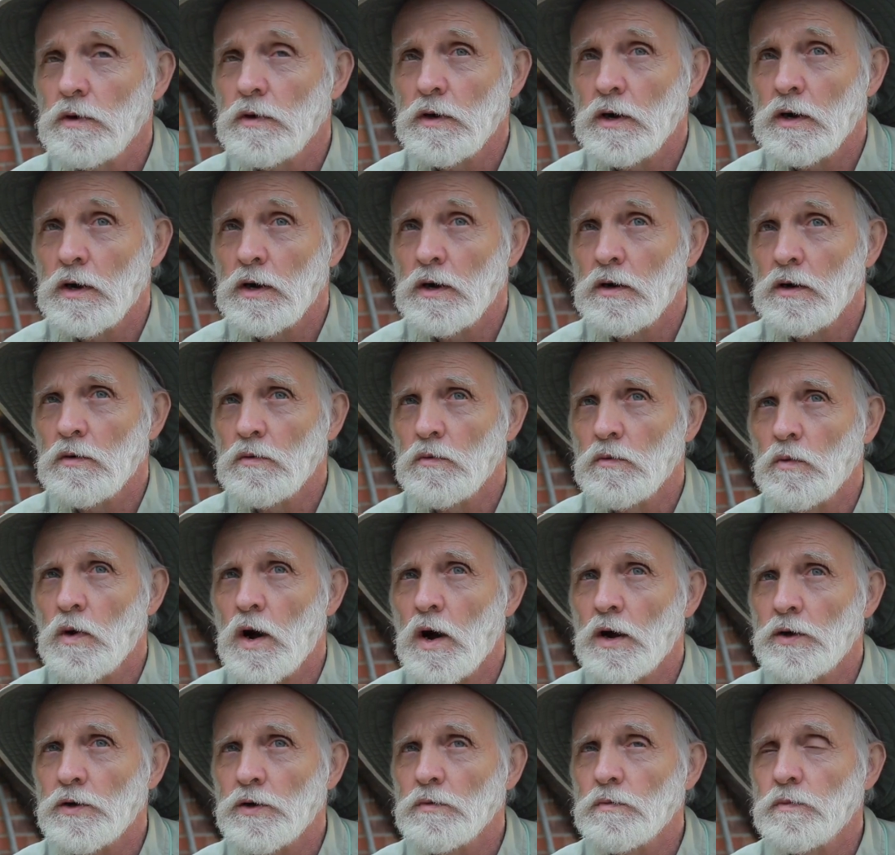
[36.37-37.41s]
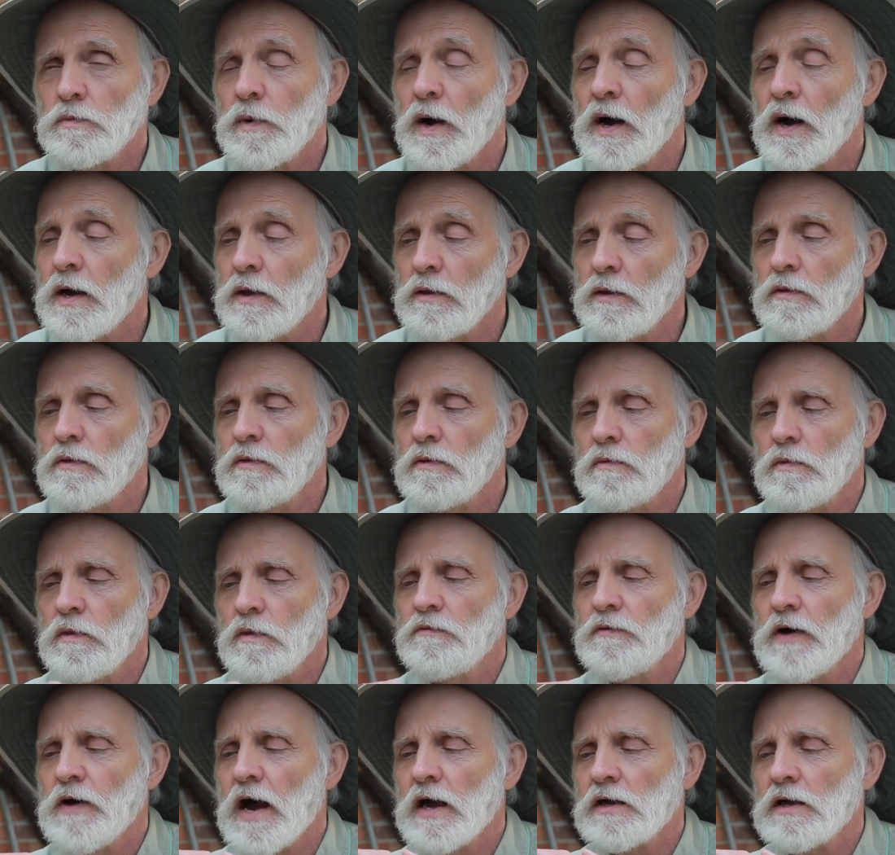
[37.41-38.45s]
water by the
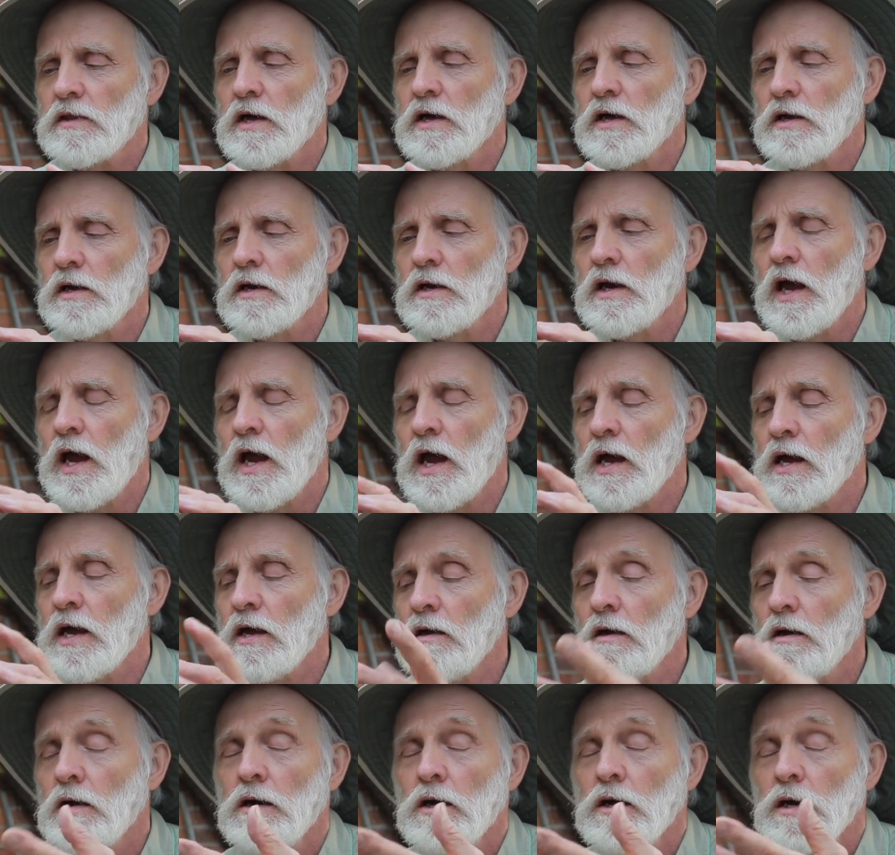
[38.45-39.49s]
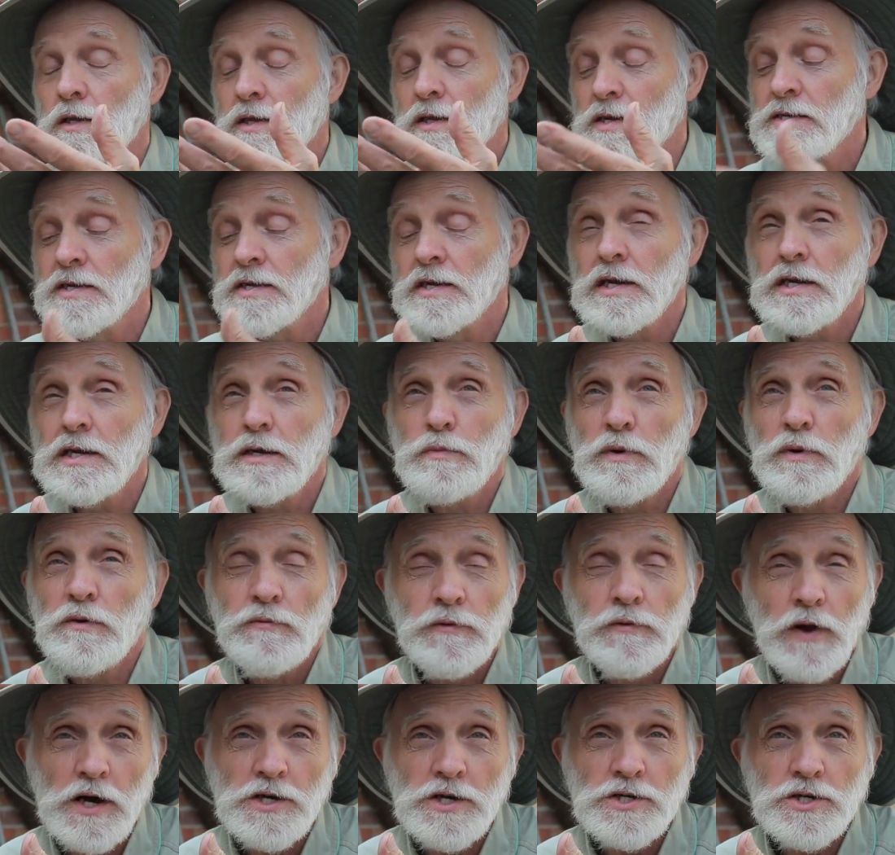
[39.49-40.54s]
fact that it doesn't need to be
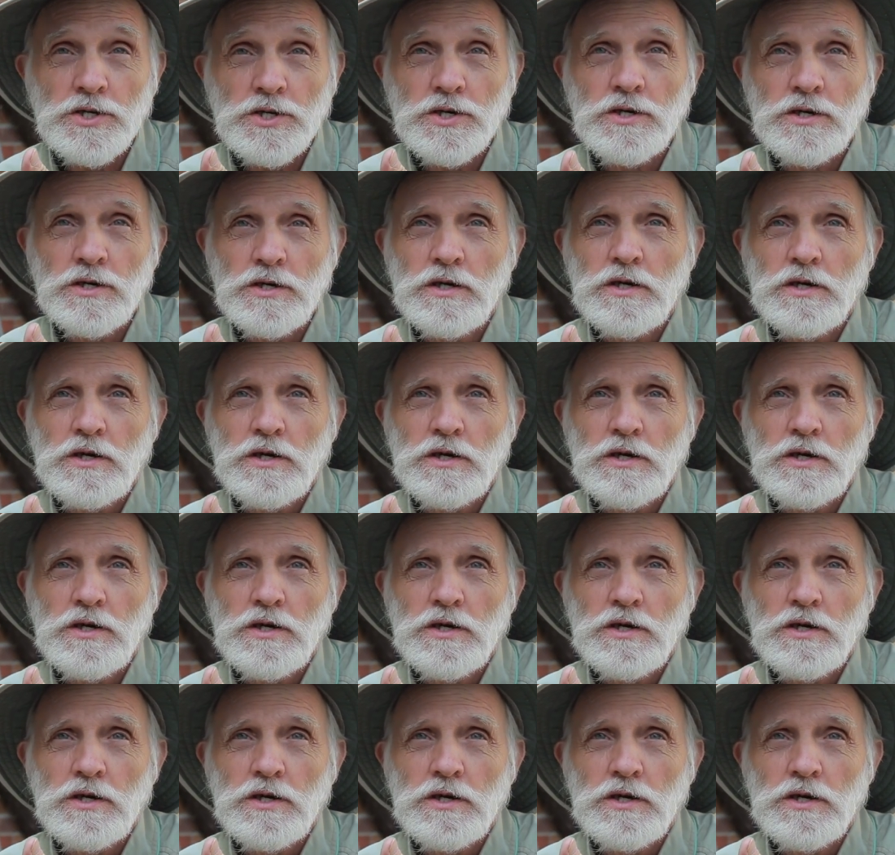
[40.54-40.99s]
flushed